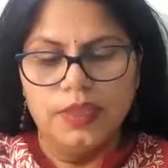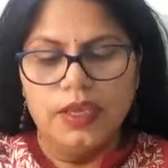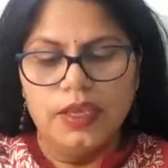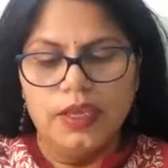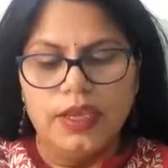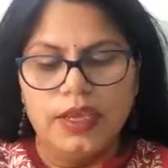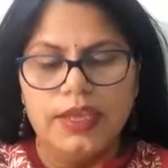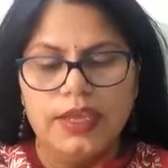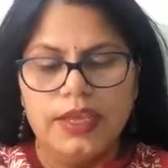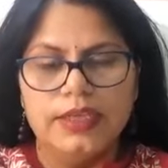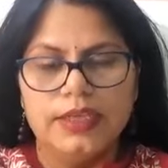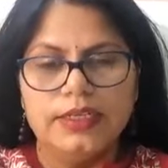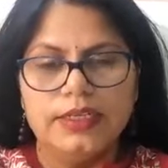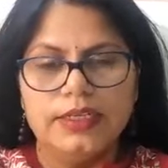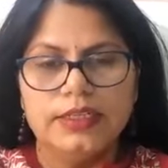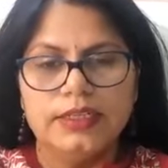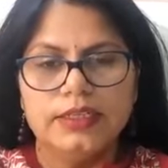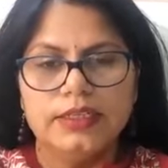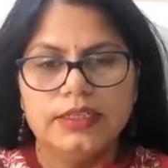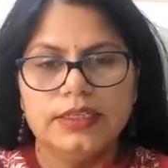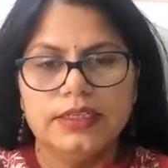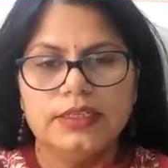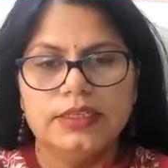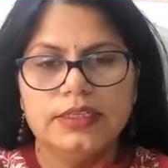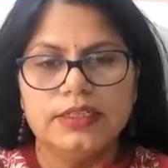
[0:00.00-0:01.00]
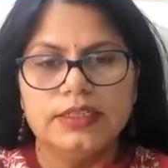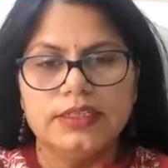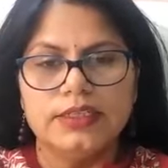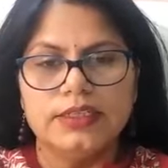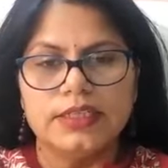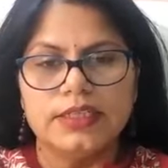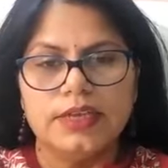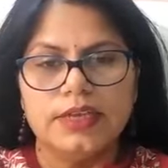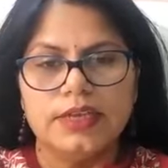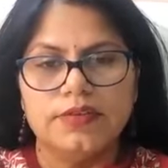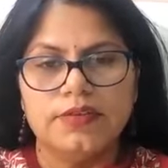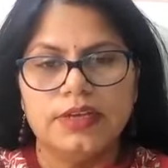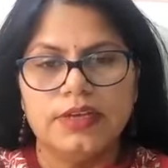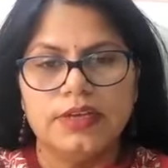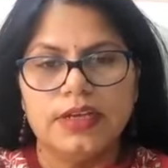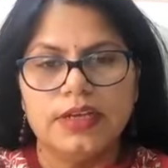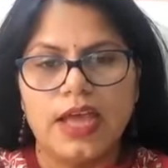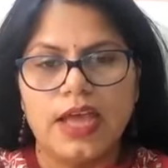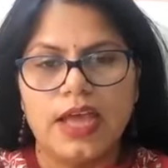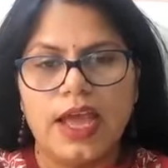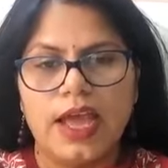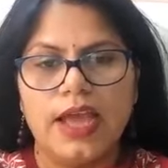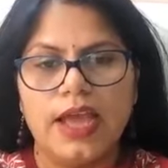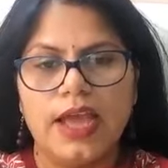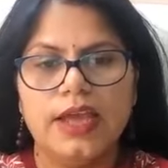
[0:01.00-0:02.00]
1837
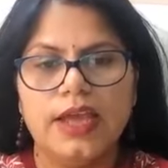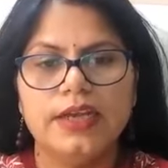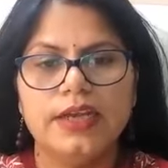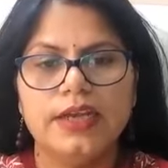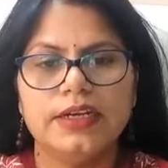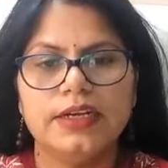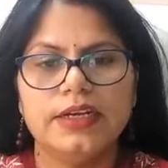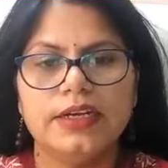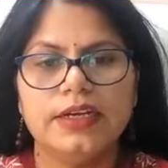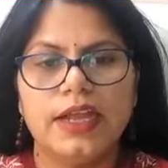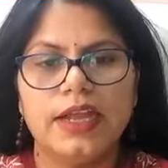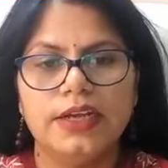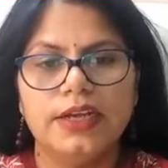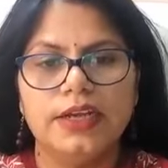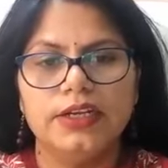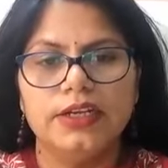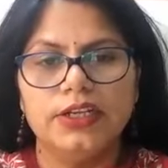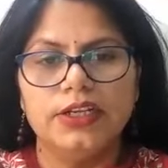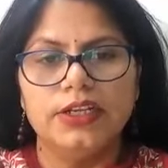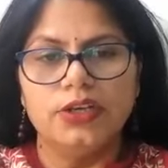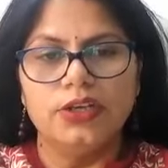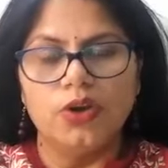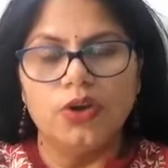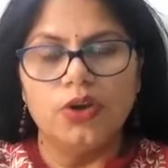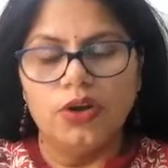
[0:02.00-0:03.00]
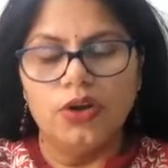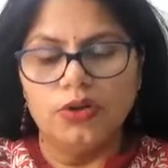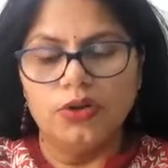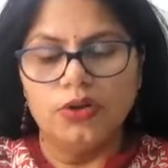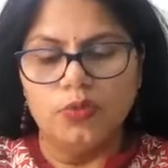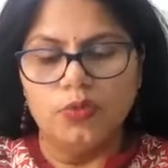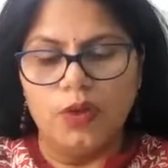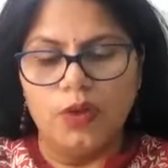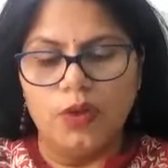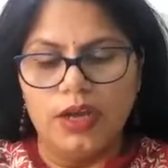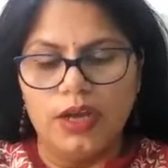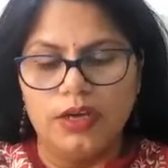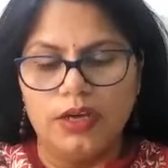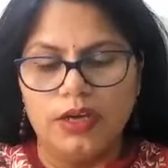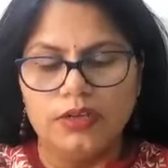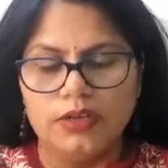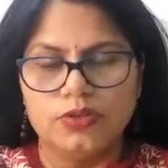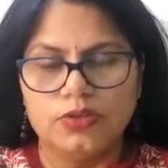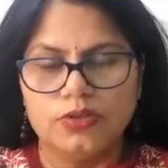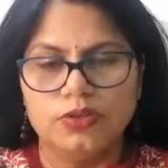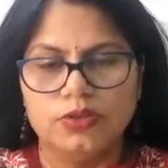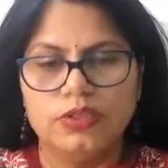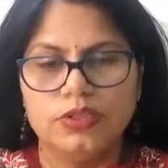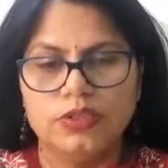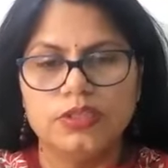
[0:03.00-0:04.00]
and 1901.
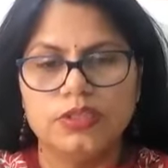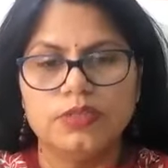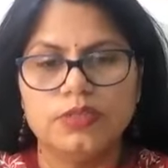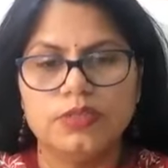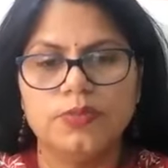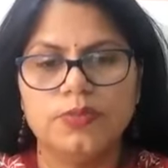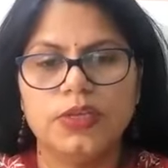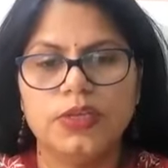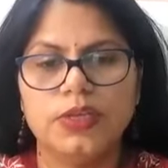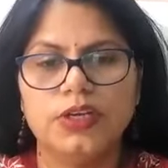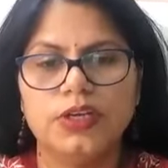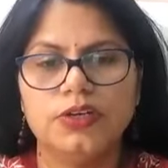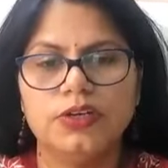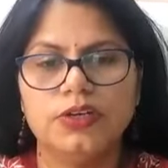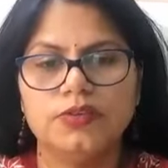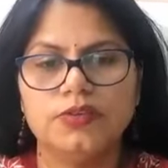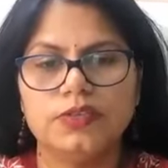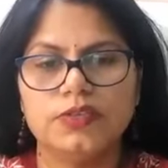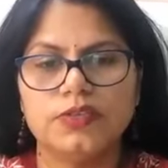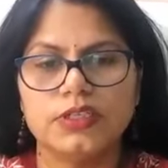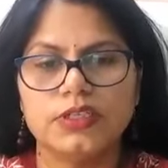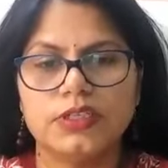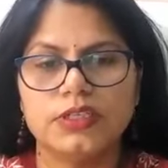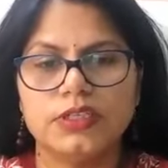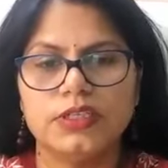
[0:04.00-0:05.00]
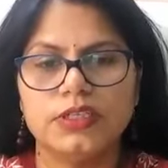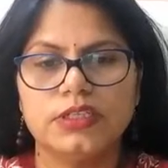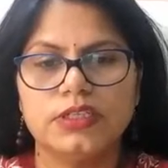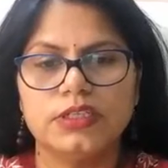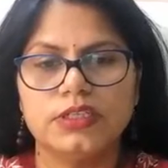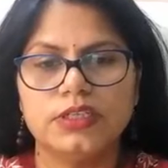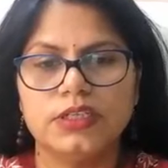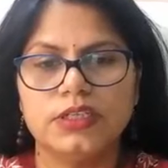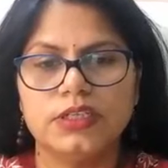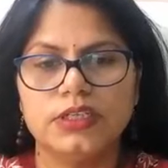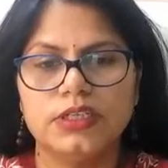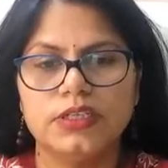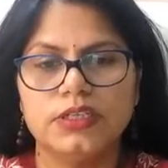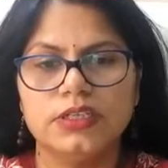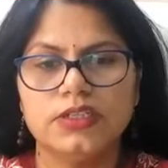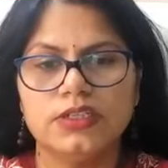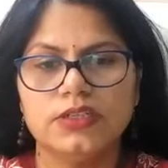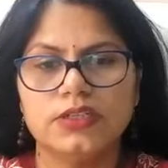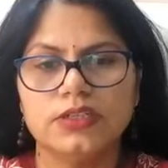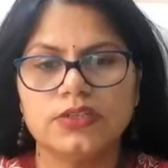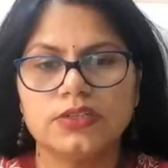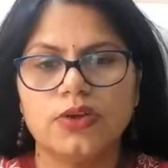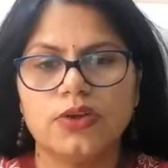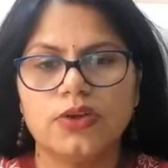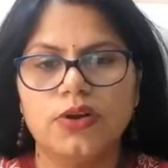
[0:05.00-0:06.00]
So this period of 63 years
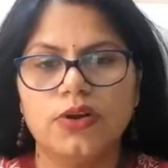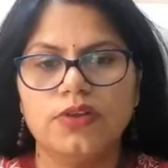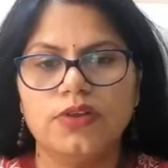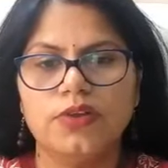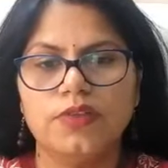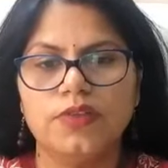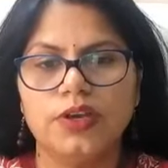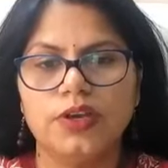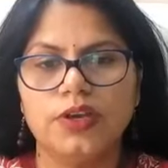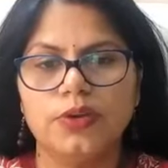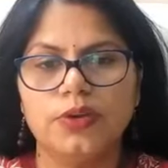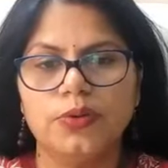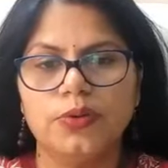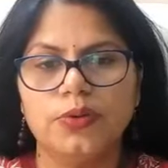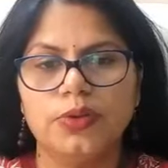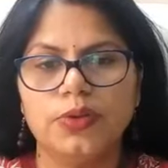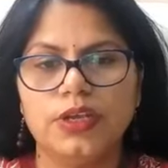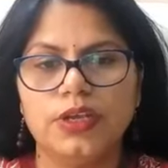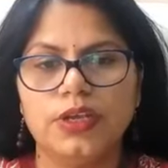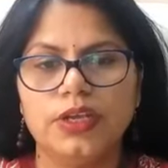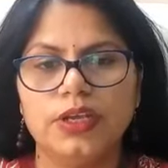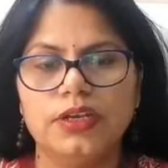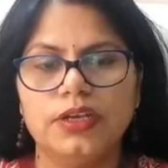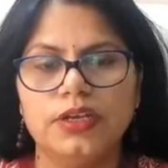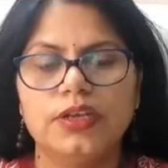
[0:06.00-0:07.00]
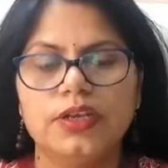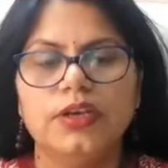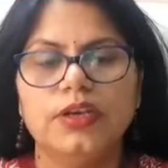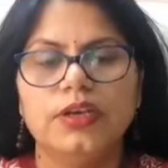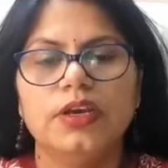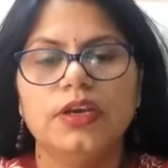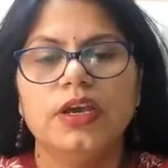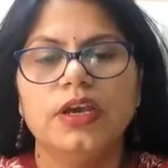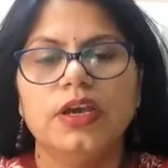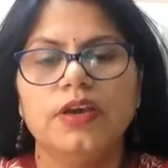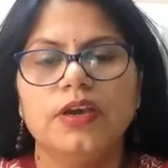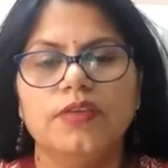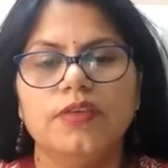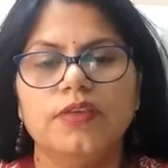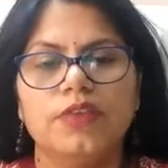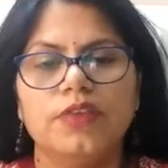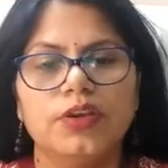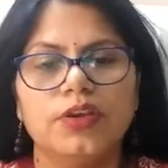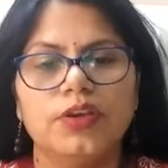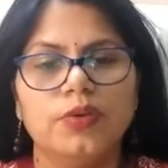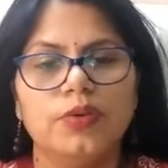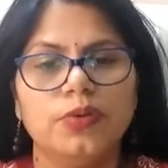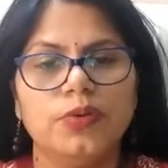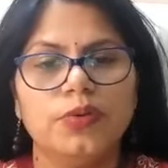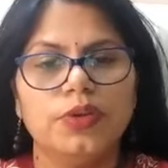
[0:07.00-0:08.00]
is called Victorian
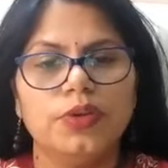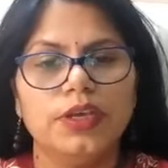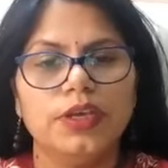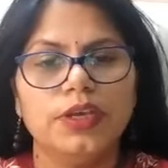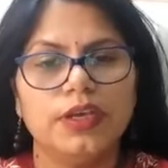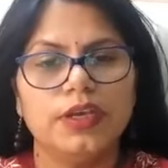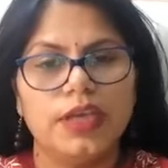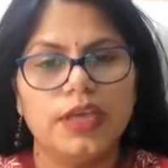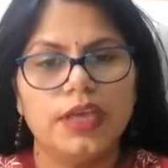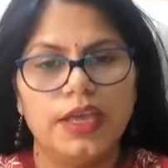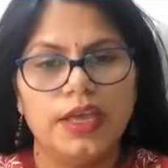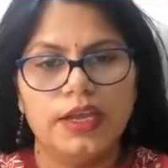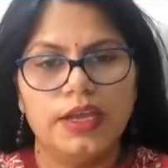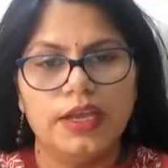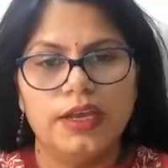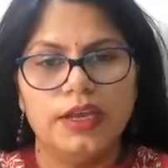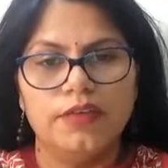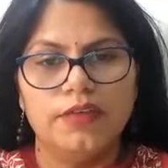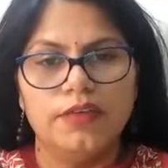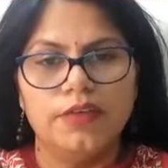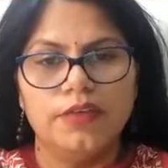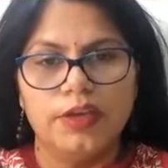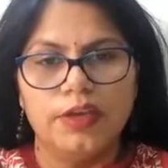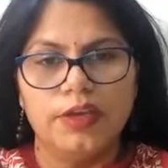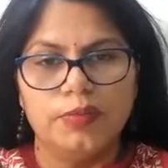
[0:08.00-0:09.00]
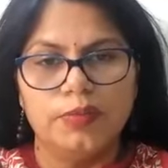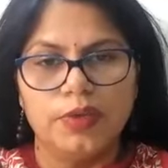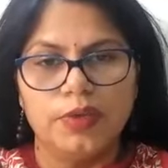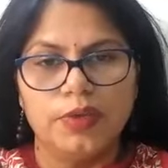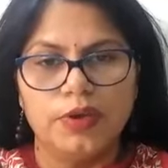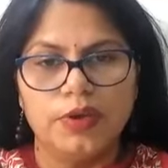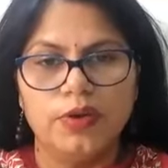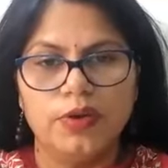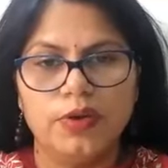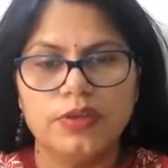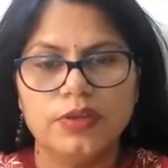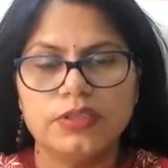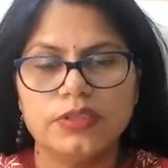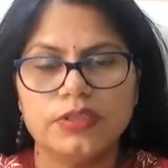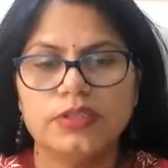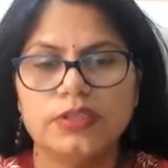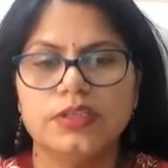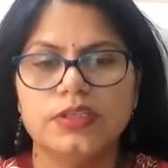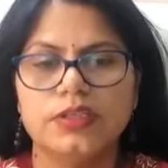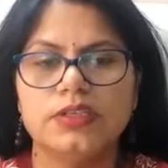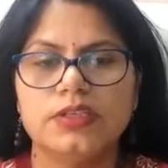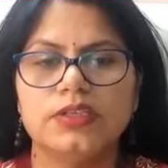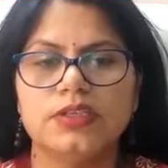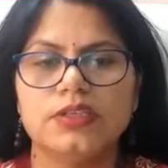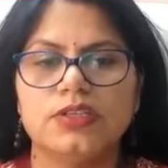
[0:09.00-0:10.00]
era. Why? Because in the
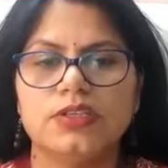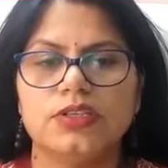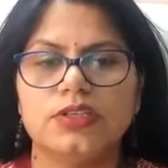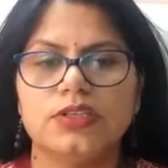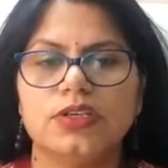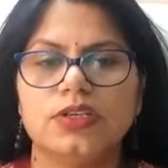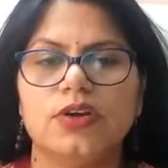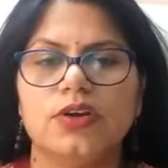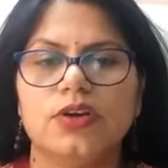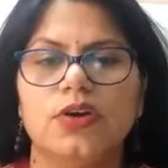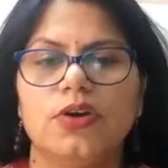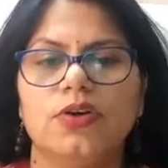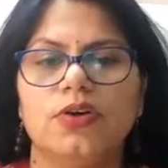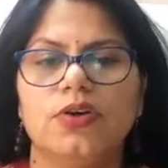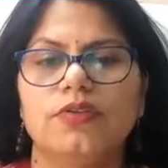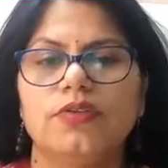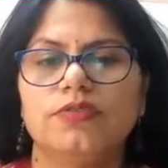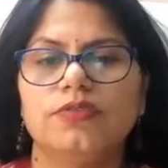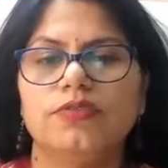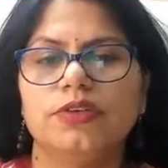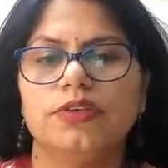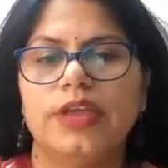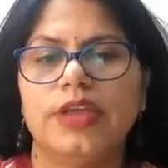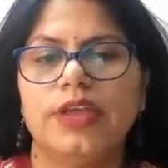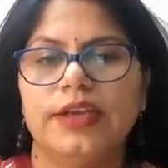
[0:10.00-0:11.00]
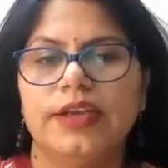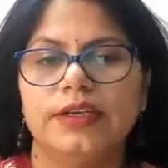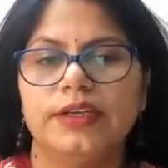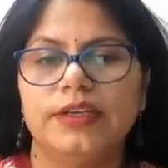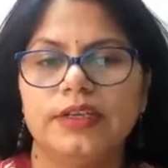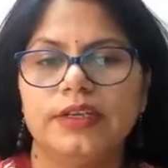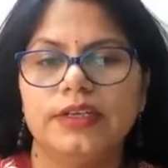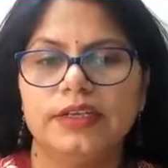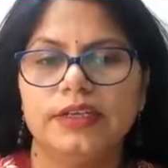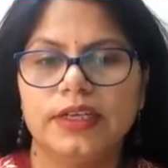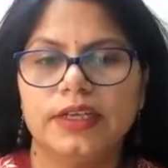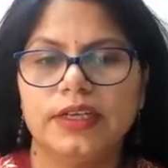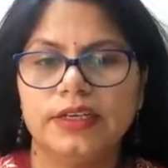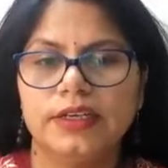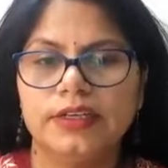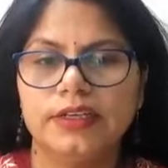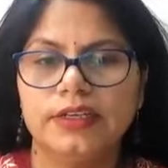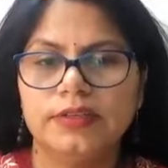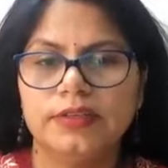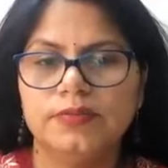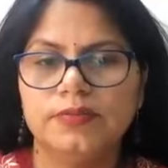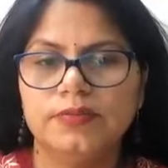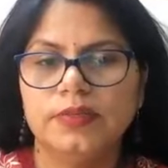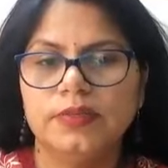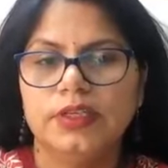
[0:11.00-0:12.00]
history of United
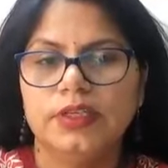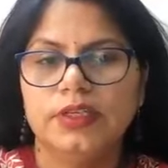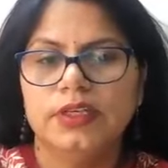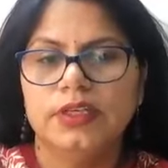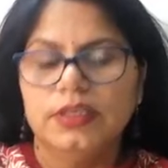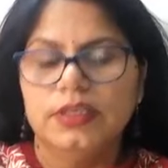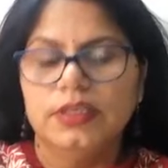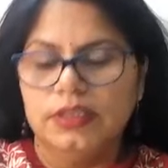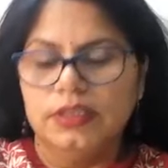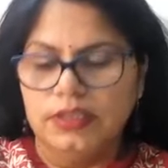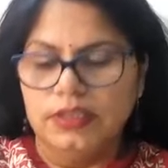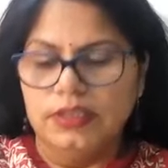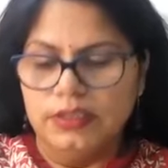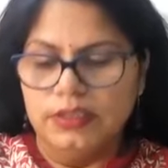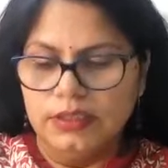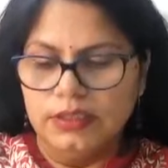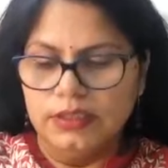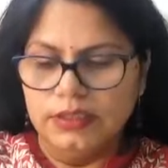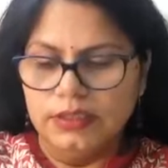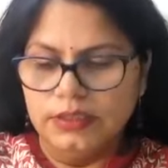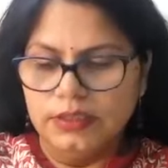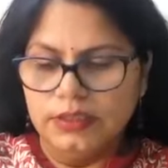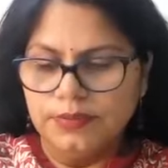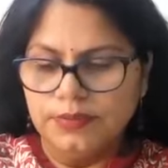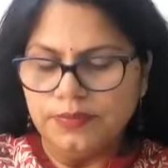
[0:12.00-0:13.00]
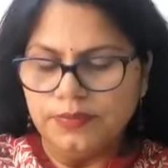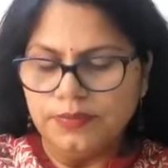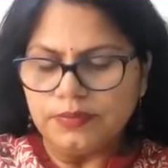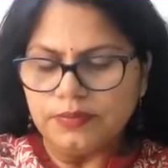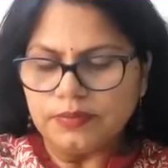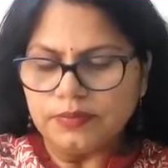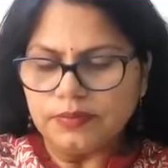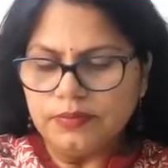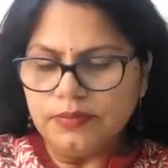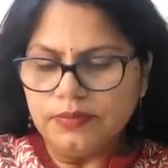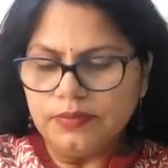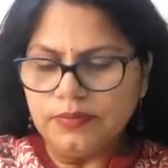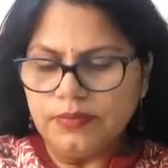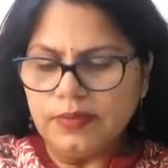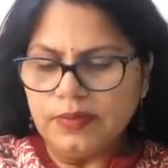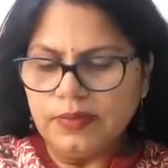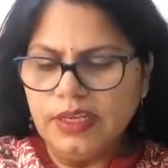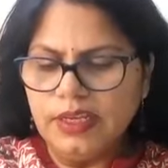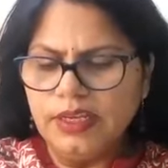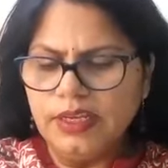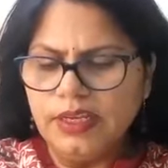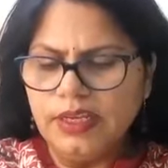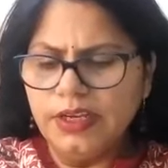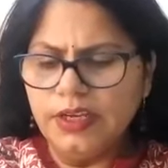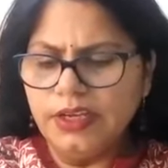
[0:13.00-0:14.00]
Kingdom, the
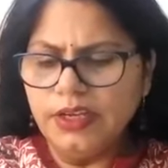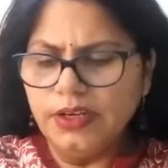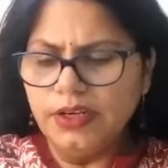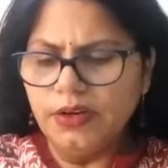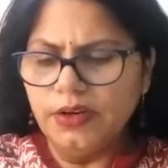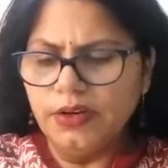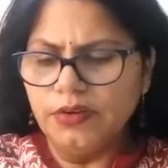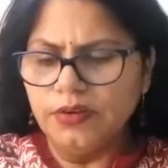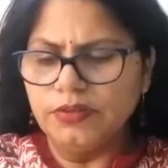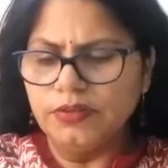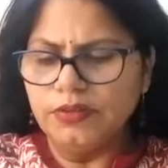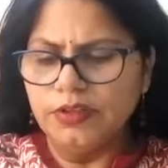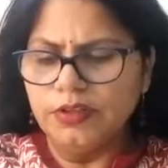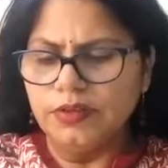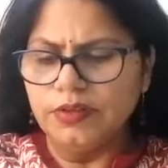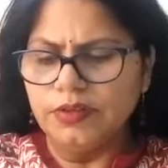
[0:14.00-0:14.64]
reign of